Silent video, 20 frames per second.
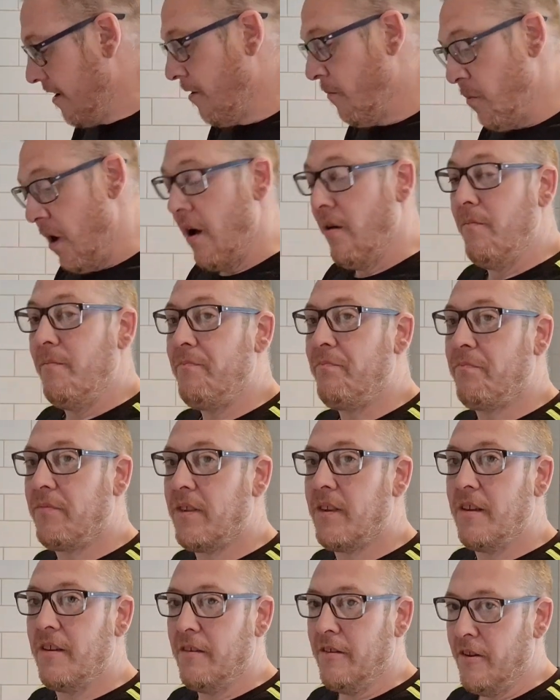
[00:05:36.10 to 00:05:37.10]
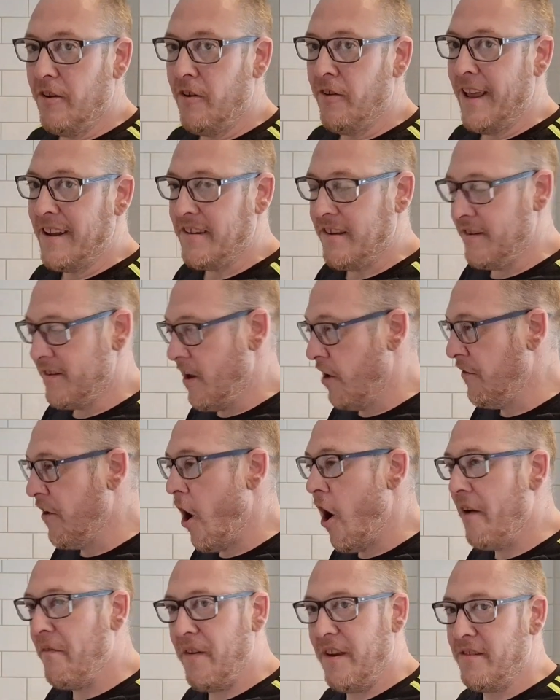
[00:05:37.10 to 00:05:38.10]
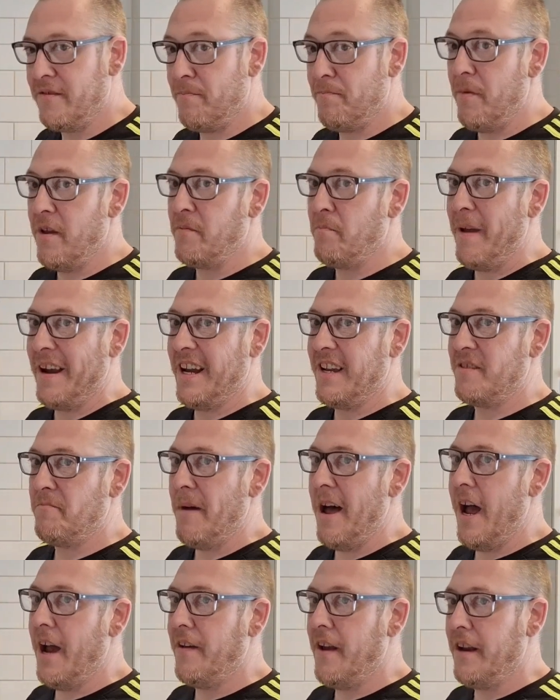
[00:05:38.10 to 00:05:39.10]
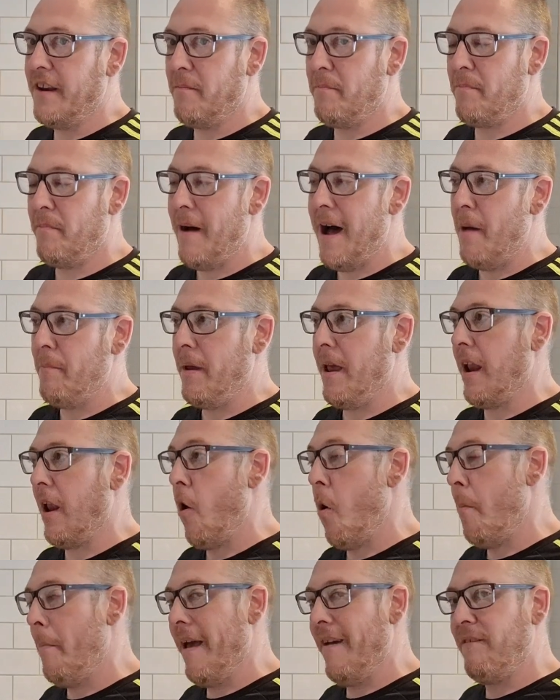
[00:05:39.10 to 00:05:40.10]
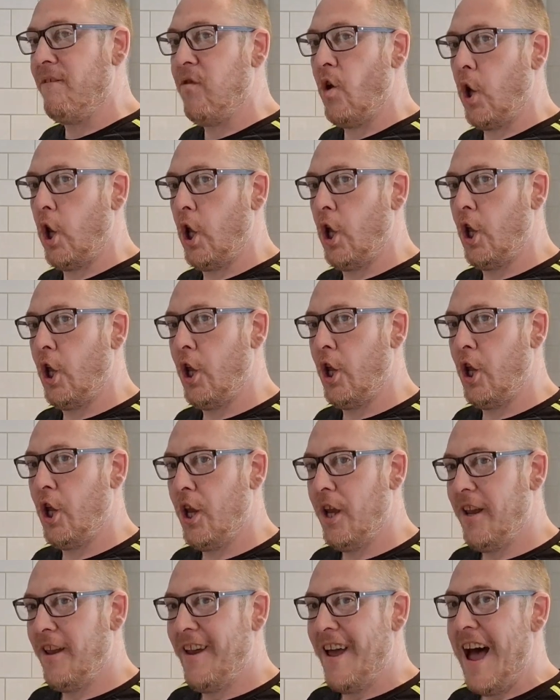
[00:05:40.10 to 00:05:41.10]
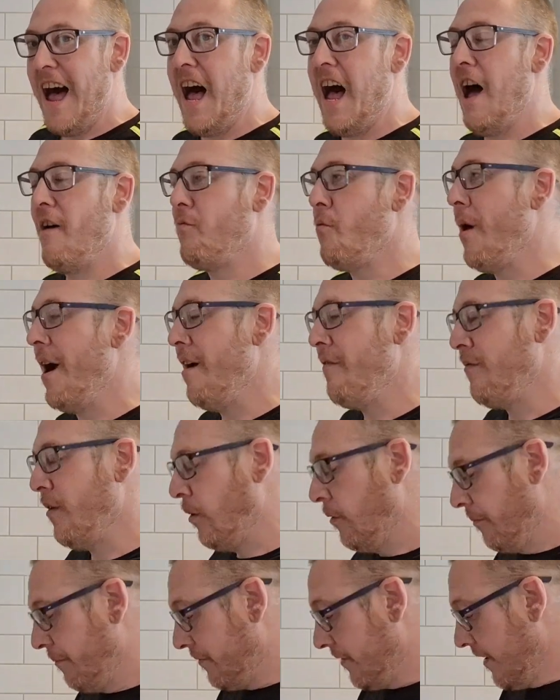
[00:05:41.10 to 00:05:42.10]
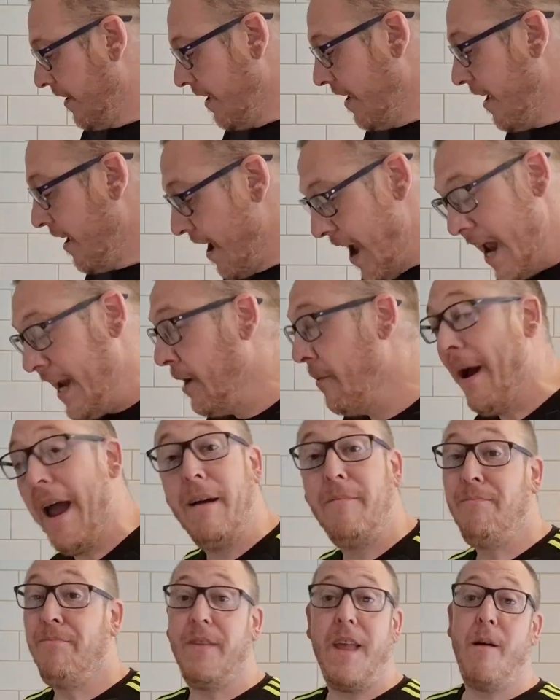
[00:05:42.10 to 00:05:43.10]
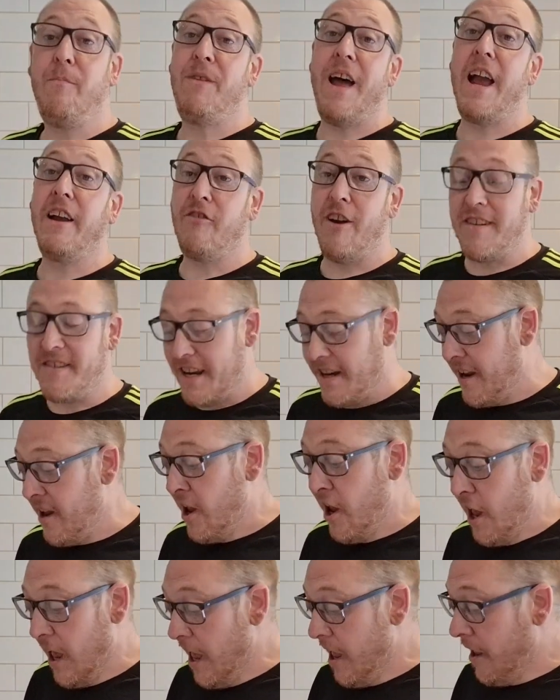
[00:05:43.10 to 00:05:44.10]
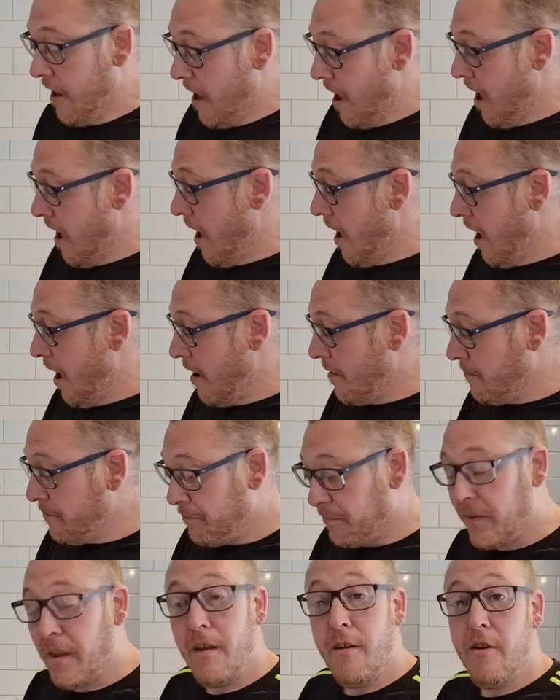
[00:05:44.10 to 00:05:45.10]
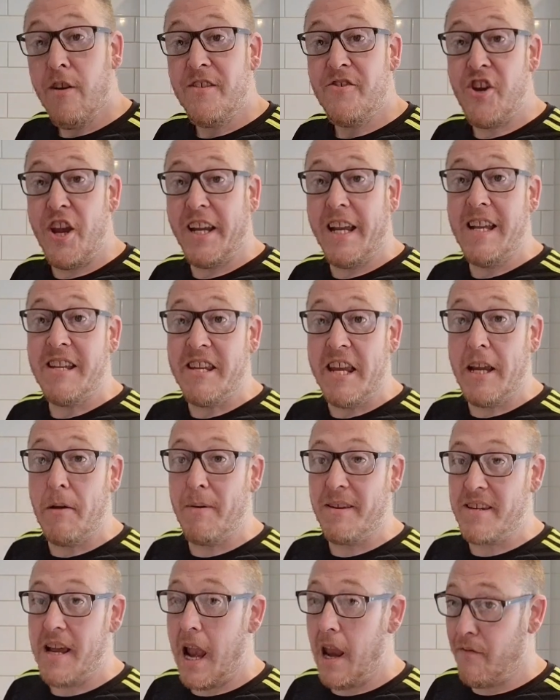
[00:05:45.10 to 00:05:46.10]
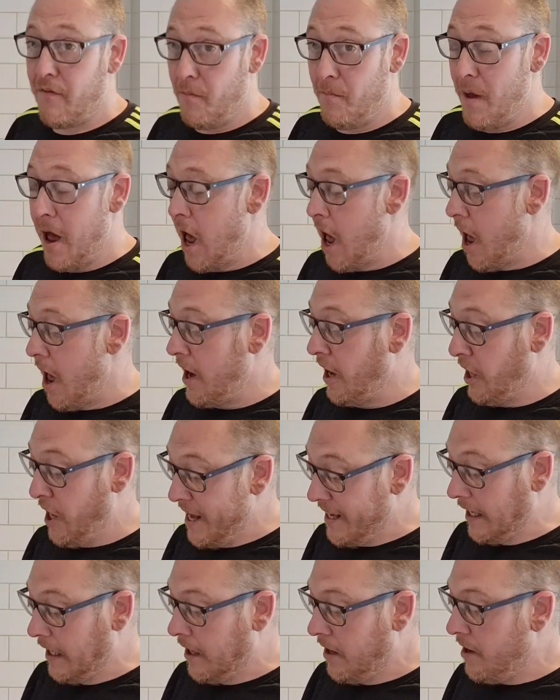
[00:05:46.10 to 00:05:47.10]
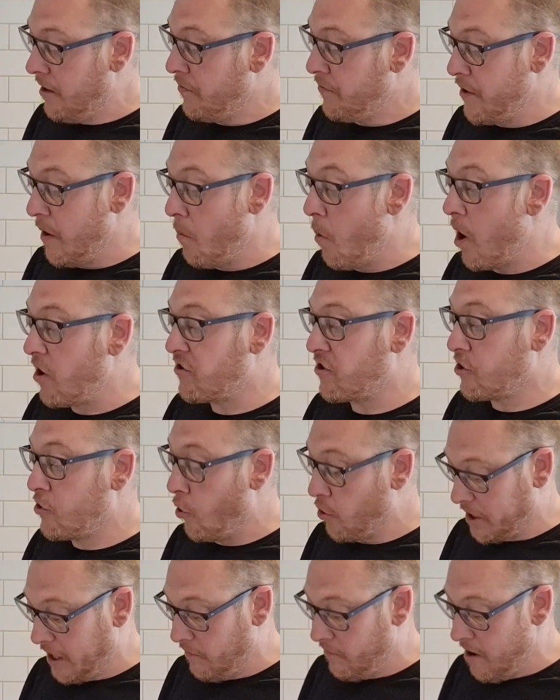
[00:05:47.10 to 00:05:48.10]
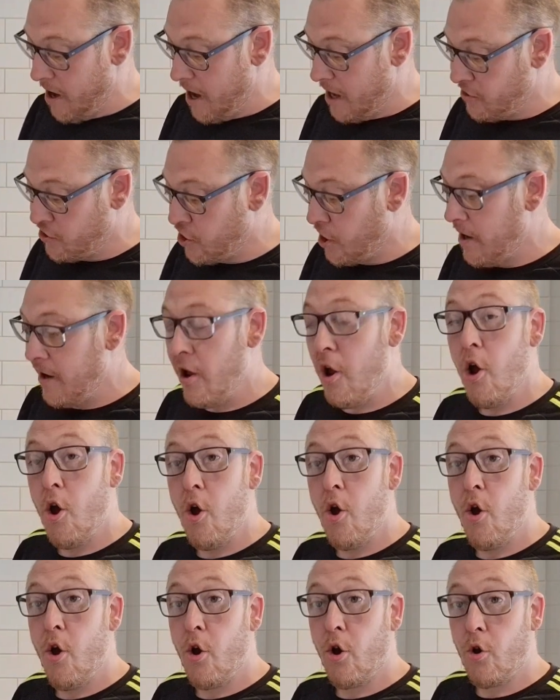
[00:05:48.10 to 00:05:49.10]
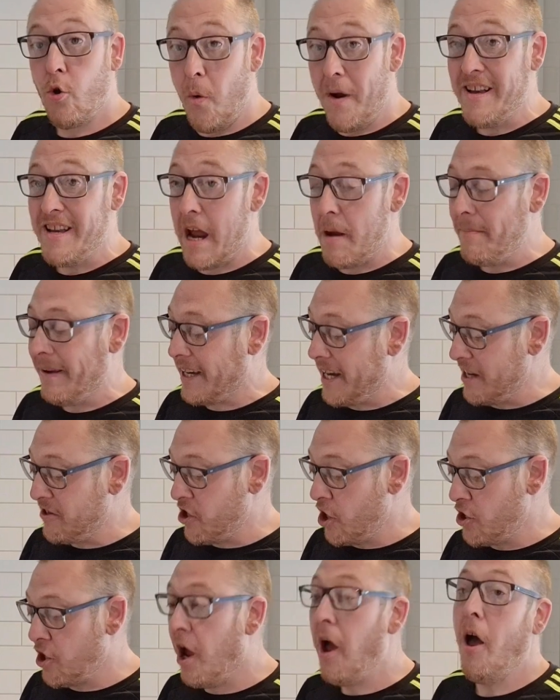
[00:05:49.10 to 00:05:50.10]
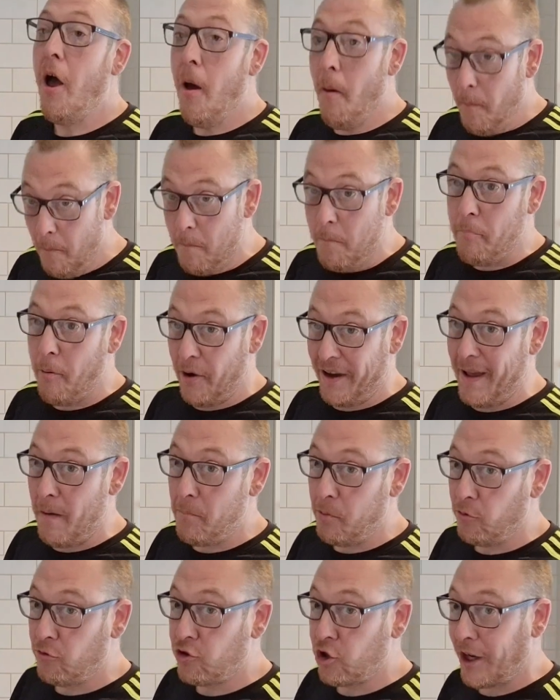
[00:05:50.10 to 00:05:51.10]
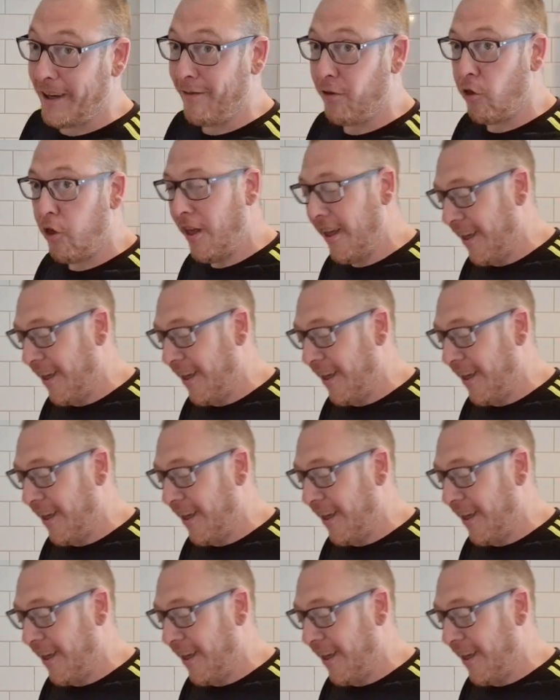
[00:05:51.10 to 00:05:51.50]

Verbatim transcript: Well, unless it's not if it's as big as mine, then it might be a little bit full. Halfway full. Anyway, I'm digressing. Uh, chicken tikka masala from uh, Lidl, the What's Cooking range. Going down the Gizzard, Bon appétit.